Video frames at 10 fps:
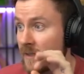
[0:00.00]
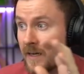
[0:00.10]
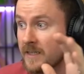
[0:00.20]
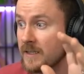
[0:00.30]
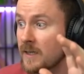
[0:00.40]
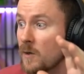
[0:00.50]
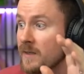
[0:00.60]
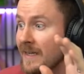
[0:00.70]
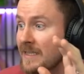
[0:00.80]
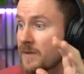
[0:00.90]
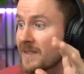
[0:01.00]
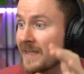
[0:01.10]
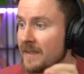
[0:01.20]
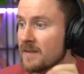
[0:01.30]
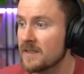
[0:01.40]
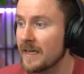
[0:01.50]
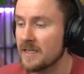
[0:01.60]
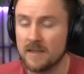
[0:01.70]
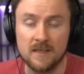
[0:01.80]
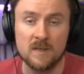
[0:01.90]
uh, to go, get to the second
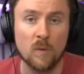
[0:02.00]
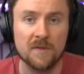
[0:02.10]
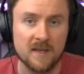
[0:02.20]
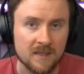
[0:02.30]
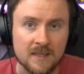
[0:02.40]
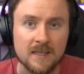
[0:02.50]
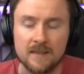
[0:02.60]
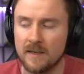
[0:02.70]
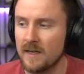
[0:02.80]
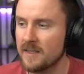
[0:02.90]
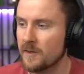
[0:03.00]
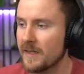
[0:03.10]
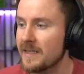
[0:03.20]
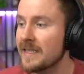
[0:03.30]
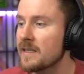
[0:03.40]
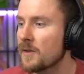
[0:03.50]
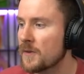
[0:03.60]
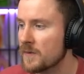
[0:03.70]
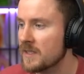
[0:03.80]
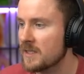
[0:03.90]
stage. This is what they need. So they need a
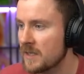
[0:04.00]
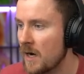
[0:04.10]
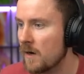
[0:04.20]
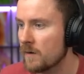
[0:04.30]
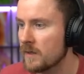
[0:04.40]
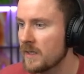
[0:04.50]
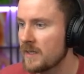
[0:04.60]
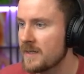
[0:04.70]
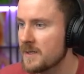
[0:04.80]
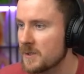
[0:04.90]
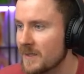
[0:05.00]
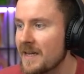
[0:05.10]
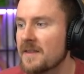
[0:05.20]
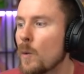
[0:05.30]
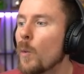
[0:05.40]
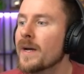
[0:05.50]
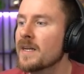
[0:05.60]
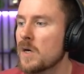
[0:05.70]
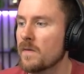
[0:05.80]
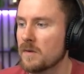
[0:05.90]
three star to get the
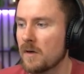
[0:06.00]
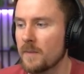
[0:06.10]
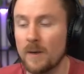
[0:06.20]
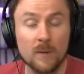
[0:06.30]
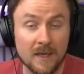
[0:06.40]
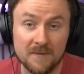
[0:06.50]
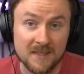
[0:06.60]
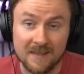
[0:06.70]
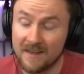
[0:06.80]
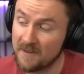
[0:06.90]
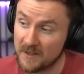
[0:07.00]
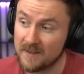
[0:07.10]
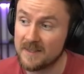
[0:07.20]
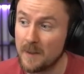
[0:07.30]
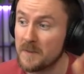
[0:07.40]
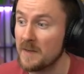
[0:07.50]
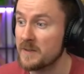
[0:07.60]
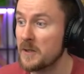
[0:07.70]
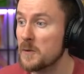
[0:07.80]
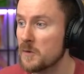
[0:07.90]
win overall. But we have seen that things
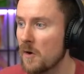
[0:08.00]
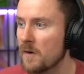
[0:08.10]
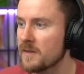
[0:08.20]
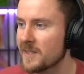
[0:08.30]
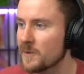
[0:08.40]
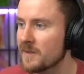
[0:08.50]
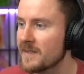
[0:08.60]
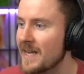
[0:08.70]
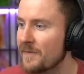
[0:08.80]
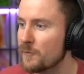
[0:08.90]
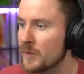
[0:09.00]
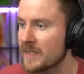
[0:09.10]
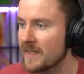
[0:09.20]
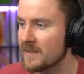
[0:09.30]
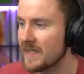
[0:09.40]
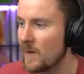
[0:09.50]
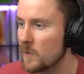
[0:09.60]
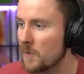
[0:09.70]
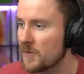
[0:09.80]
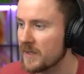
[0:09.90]
sometimes go wrong, so you never really can
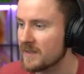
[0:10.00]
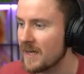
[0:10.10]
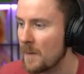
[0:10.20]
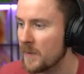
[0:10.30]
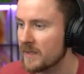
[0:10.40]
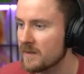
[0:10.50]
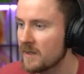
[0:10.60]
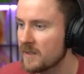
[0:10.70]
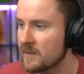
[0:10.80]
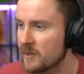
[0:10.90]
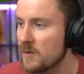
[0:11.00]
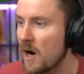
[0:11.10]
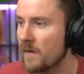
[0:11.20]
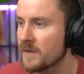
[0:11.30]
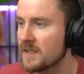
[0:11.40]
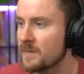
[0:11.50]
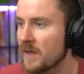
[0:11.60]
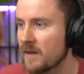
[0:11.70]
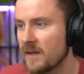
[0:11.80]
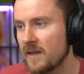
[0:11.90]
count on things happening too obviously, but